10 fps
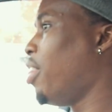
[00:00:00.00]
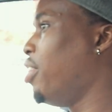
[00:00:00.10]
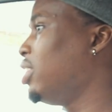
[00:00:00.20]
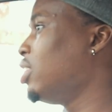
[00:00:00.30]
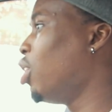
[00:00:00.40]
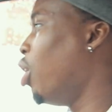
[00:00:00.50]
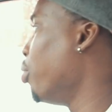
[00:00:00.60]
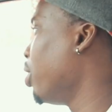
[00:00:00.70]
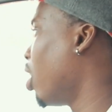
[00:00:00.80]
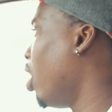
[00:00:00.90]
the
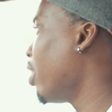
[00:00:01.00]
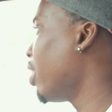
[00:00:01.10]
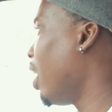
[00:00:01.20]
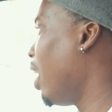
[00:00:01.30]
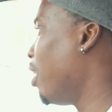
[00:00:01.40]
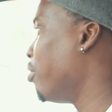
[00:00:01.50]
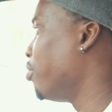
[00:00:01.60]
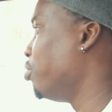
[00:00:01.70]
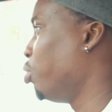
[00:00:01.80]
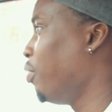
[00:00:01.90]
only car that
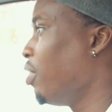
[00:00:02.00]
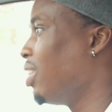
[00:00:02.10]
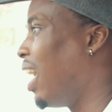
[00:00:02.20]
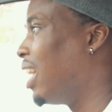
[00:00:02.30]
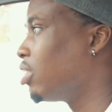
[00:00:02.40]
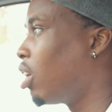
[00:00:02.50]
I've driven that hasn't